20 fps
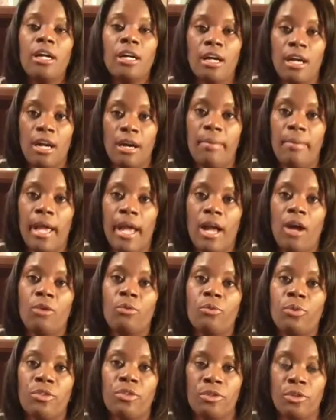Come
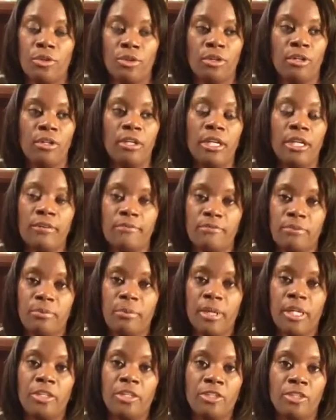out with your
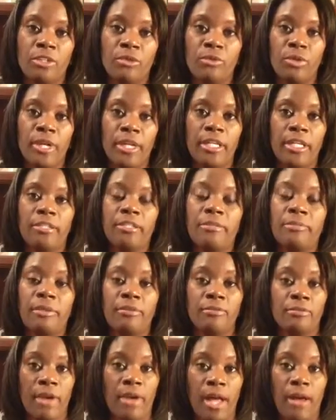information ready to be
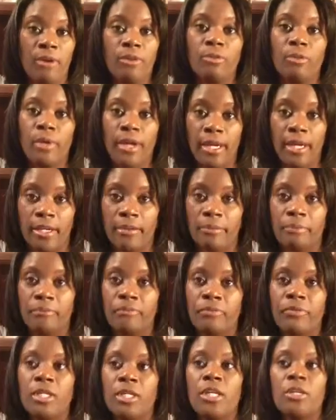filed away,
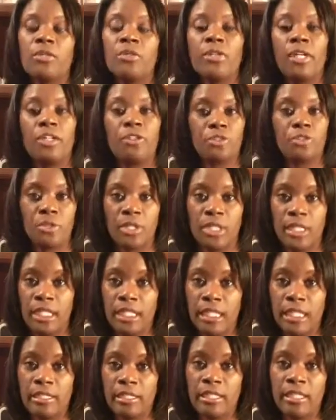so that you can
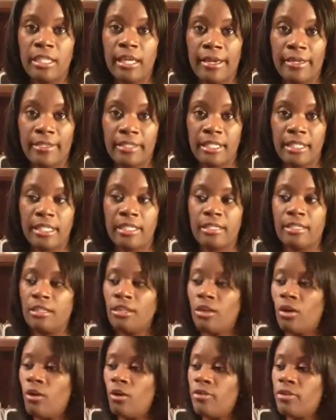easily access
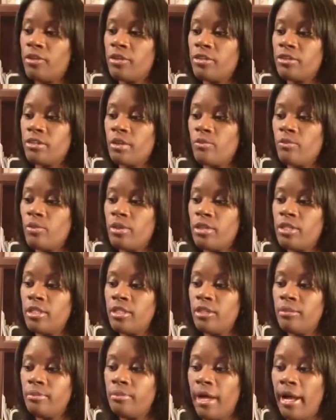it, or there's someone
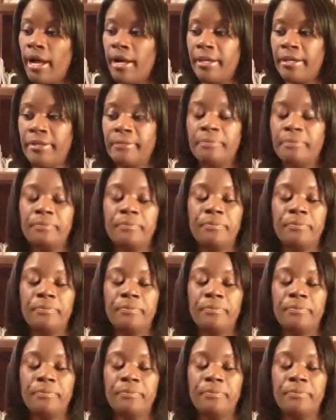nearby,